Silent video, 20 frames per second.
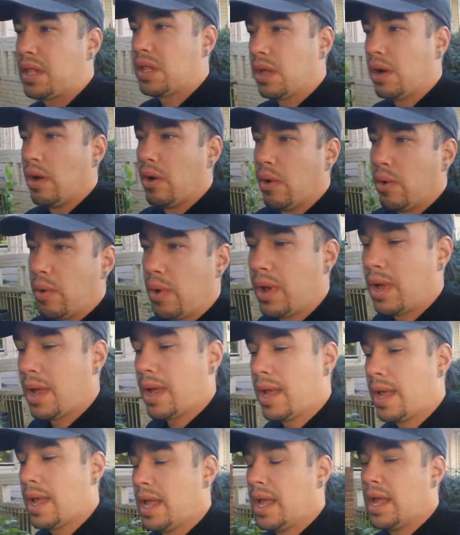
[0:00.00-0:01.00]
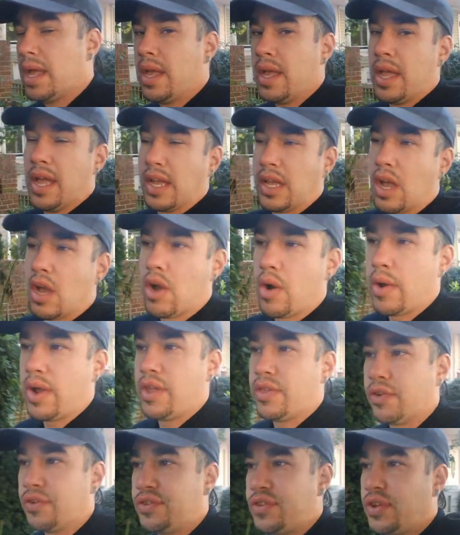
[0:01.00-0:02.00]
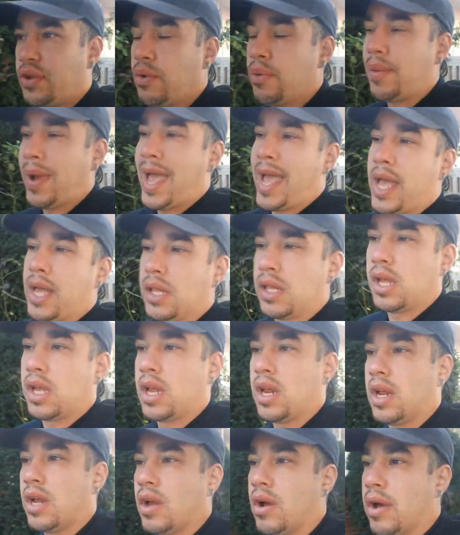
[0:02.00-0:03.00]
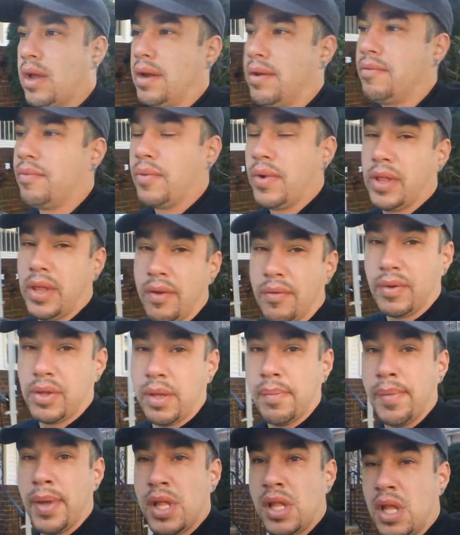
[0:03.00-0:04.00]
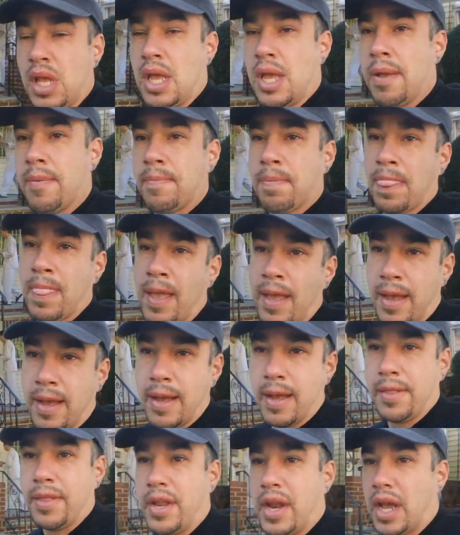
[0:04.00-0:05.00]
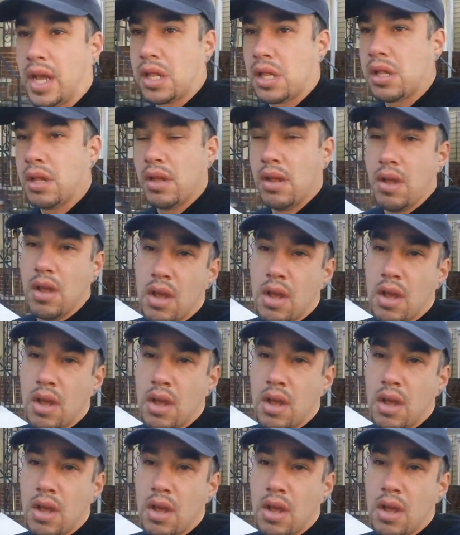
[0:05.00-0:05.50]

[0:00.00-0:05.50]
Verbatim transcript: So it could go either two ways. It could go really, really busy uh, the next